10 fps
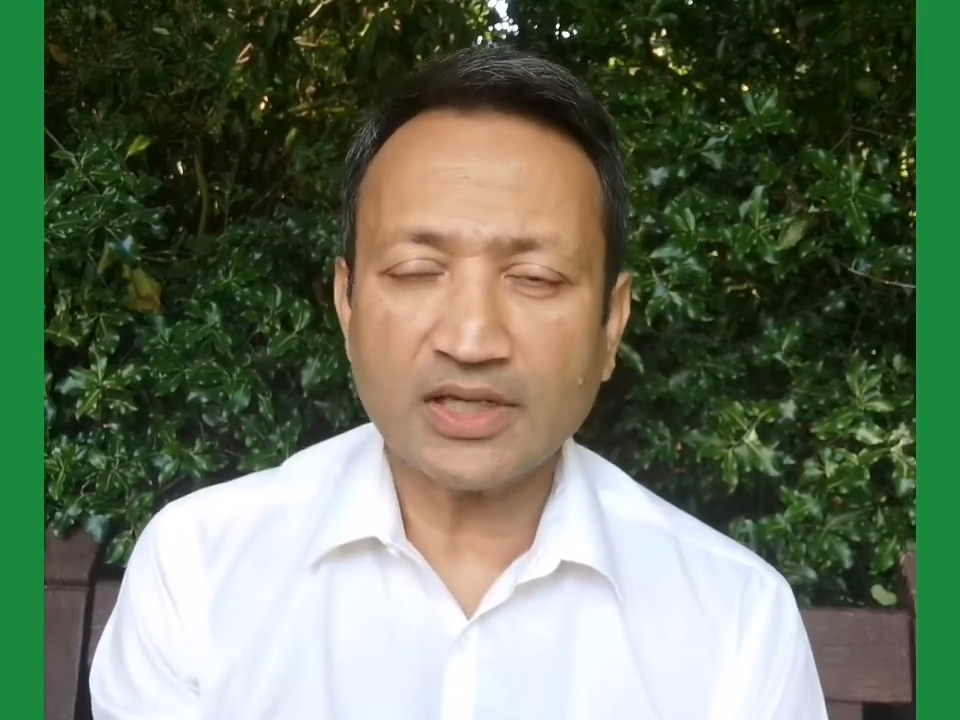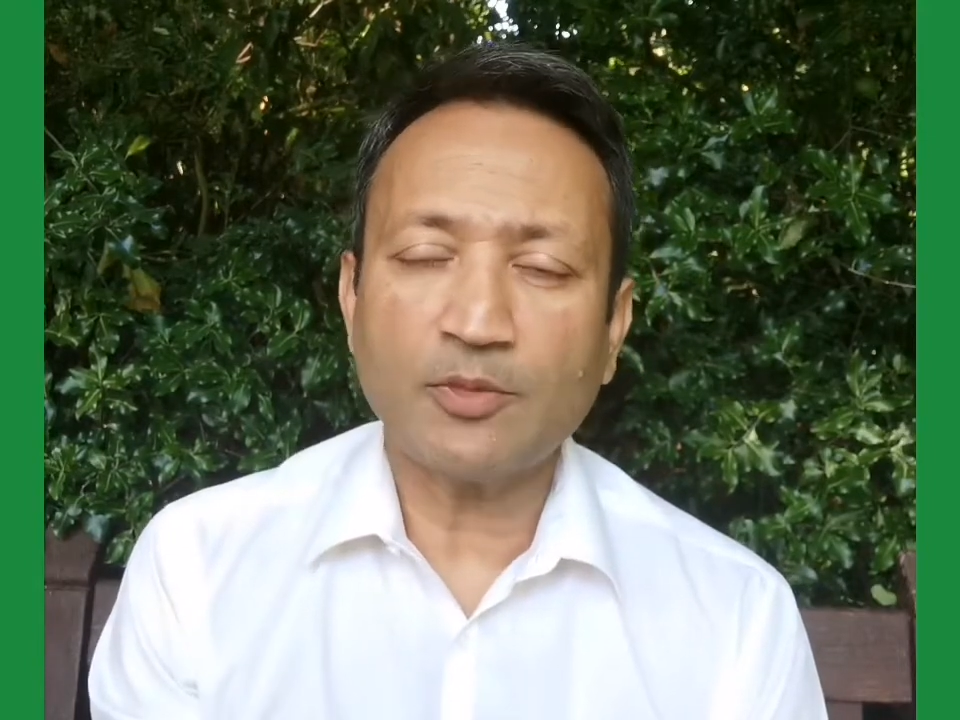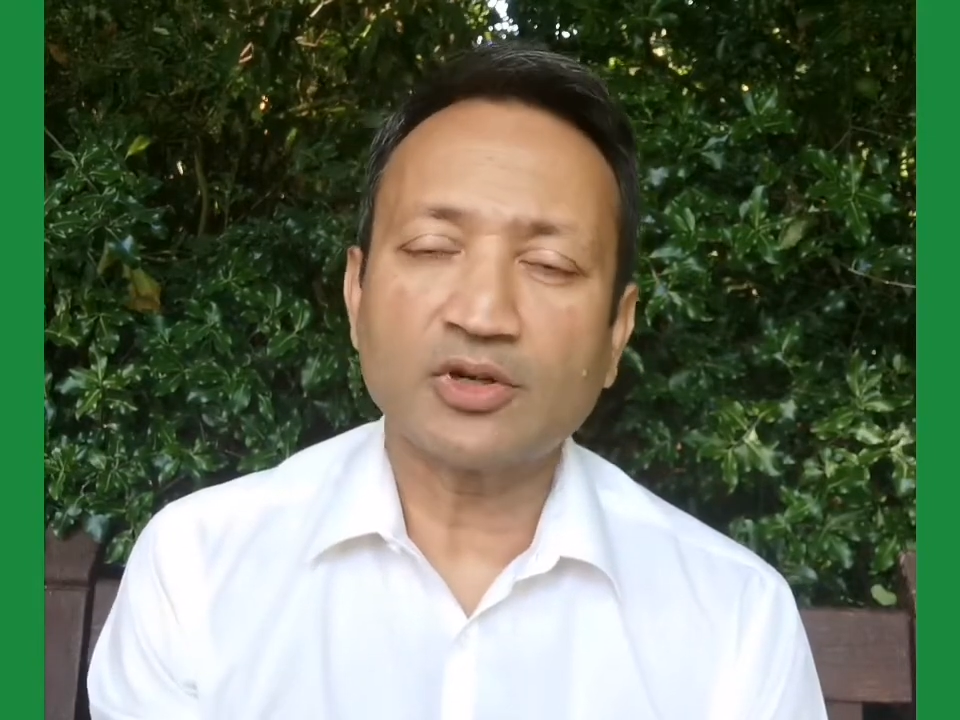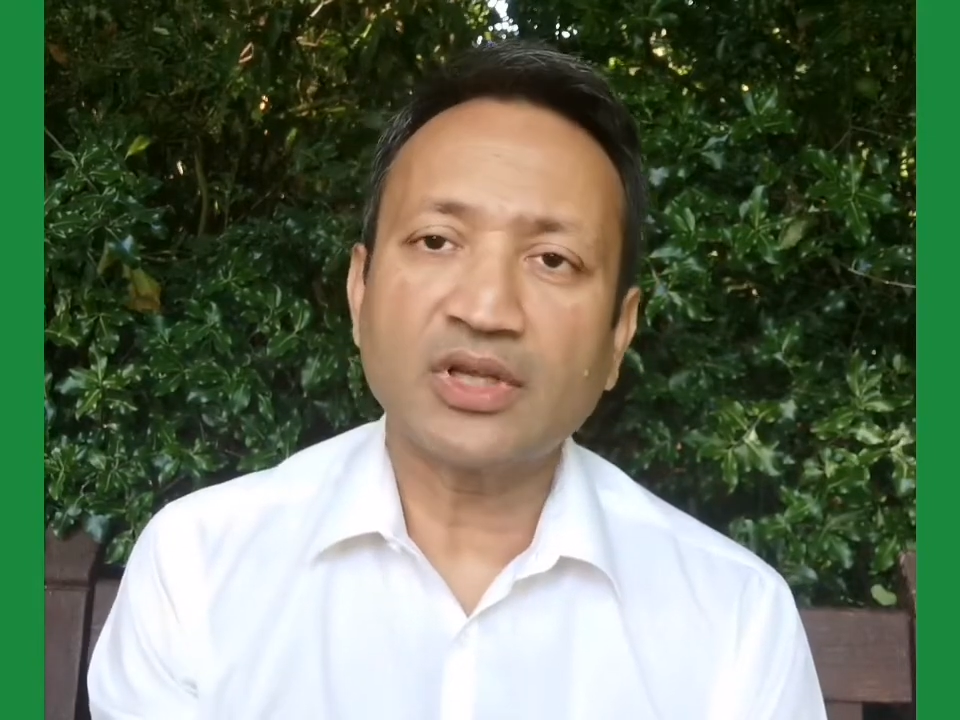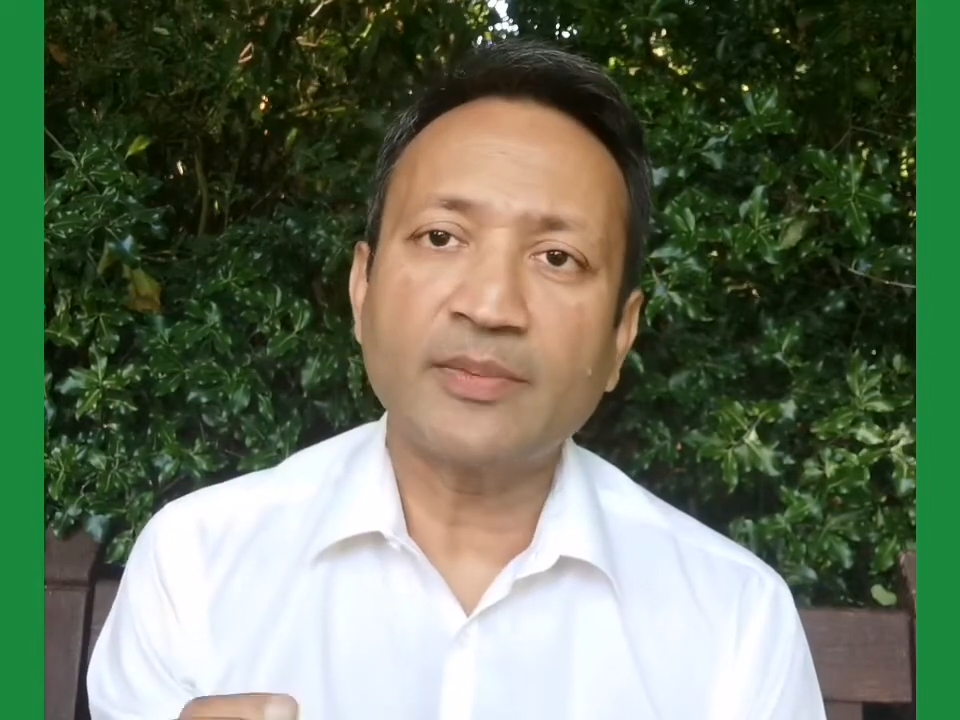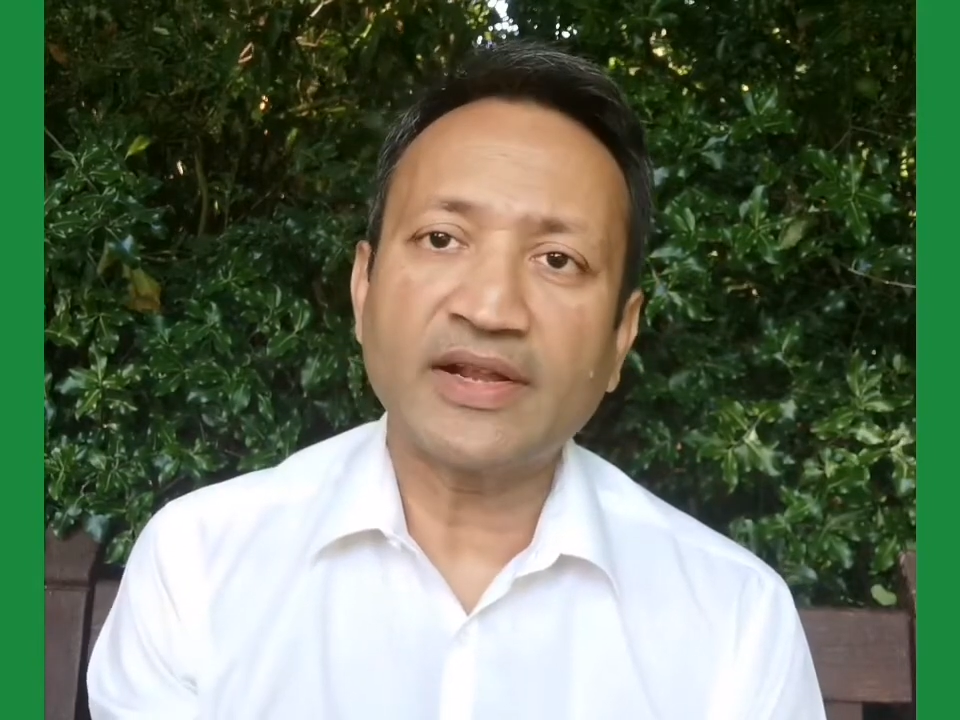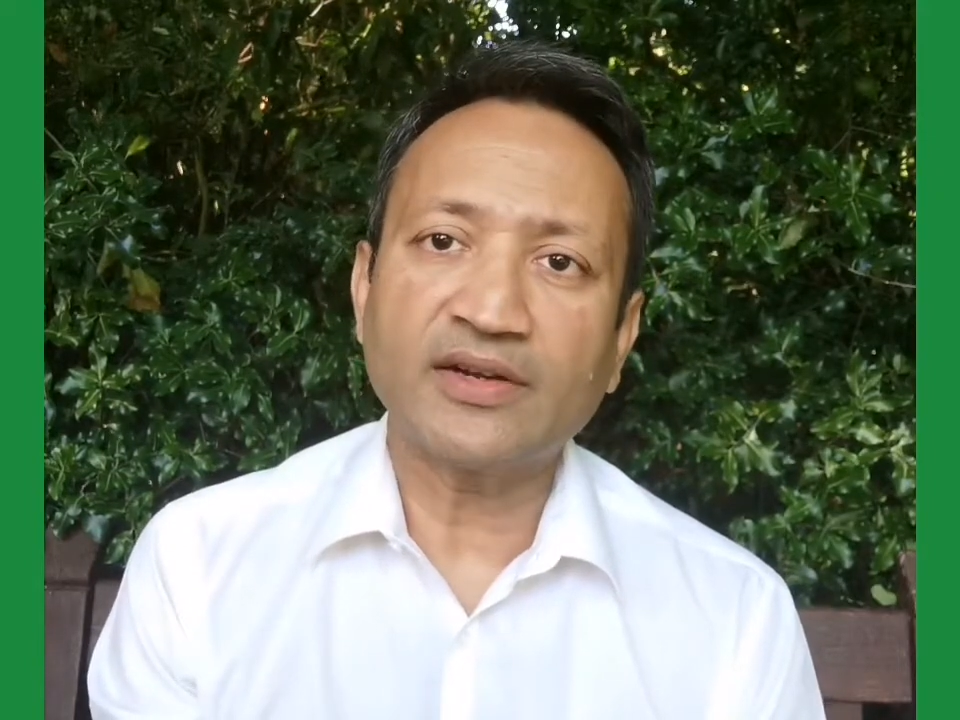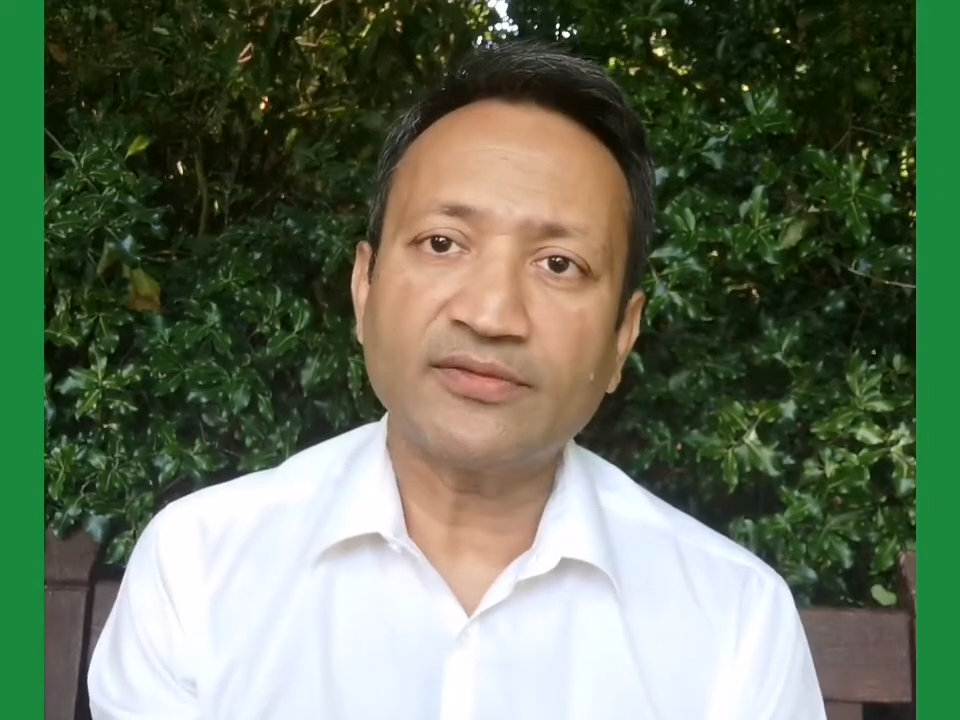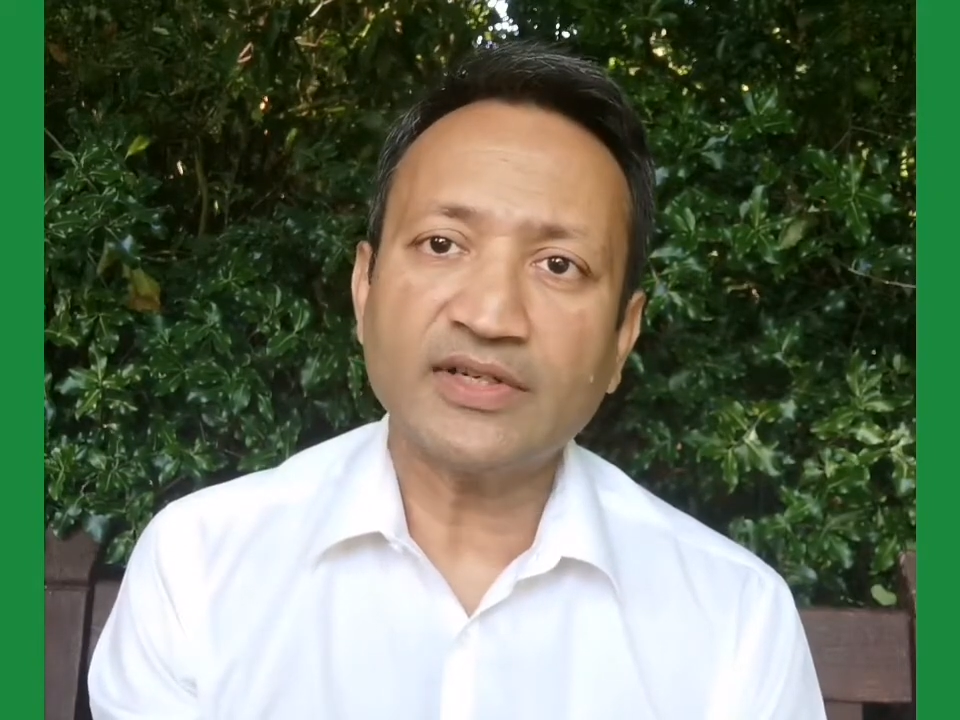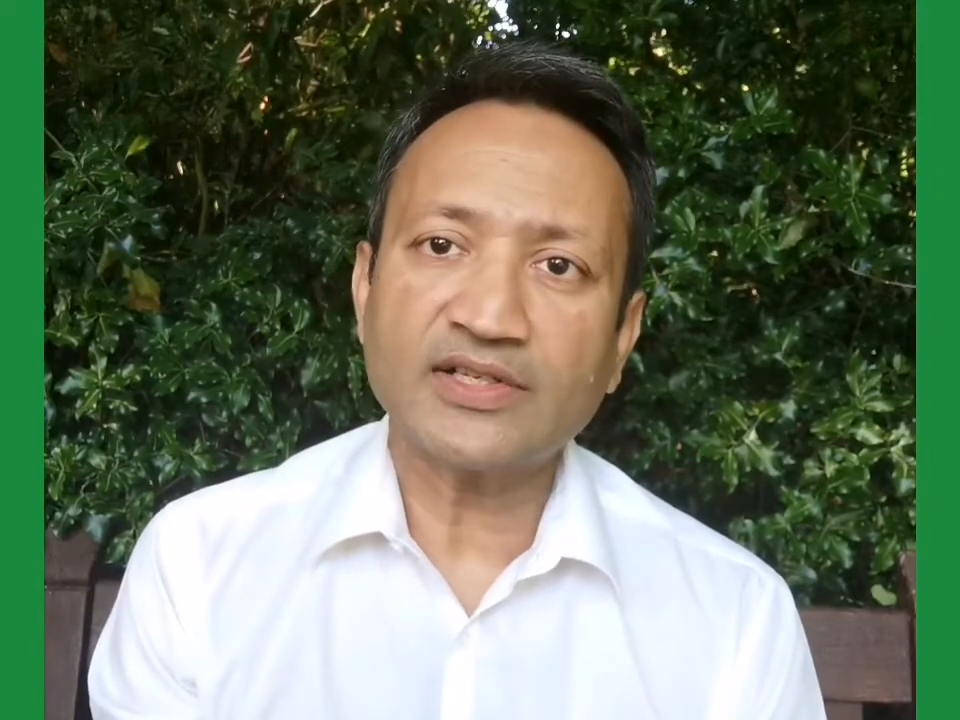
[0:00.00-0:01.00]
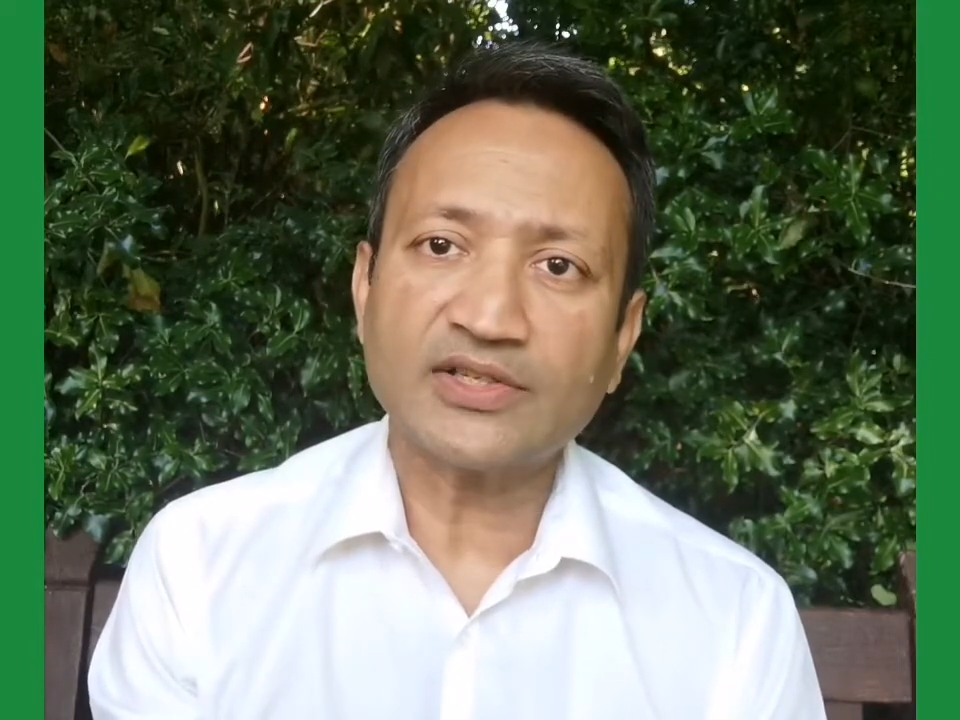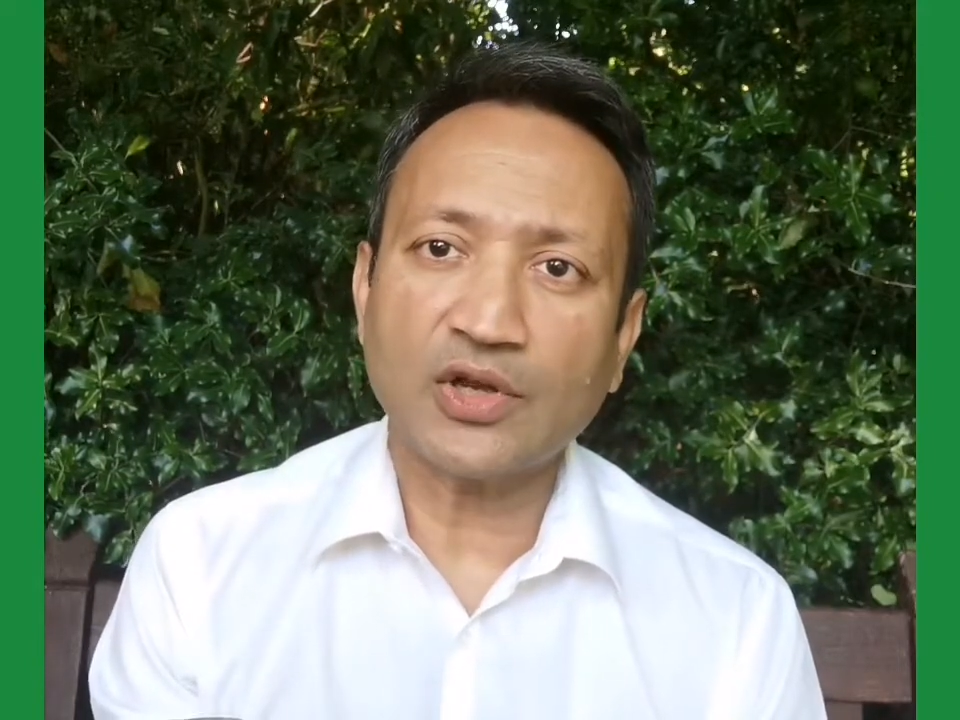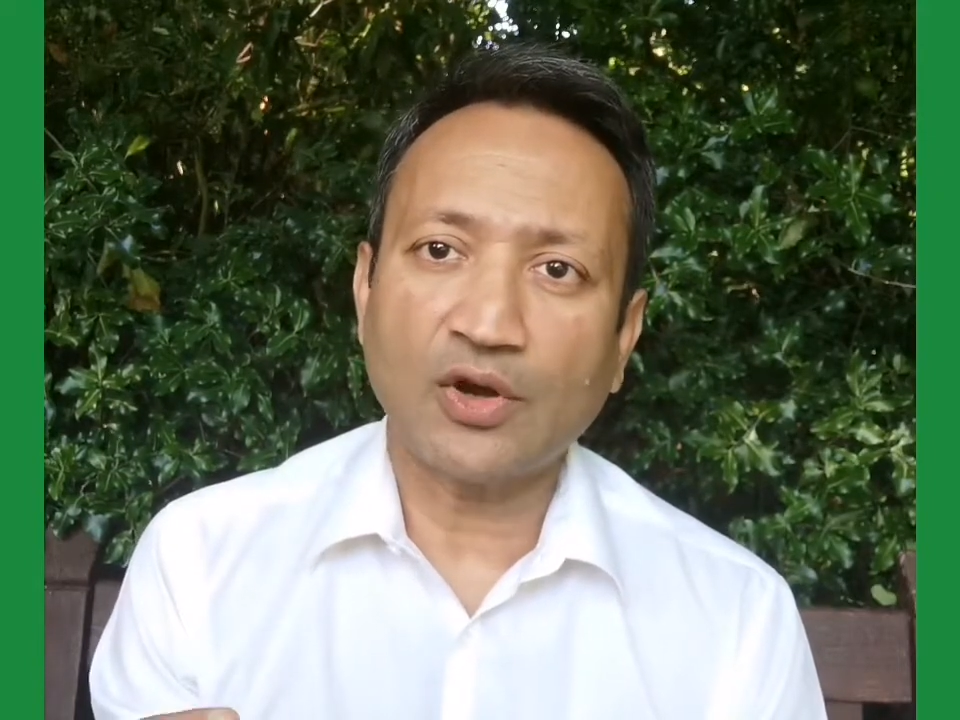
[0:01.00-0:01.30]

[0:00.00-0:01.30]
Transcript: about the benefits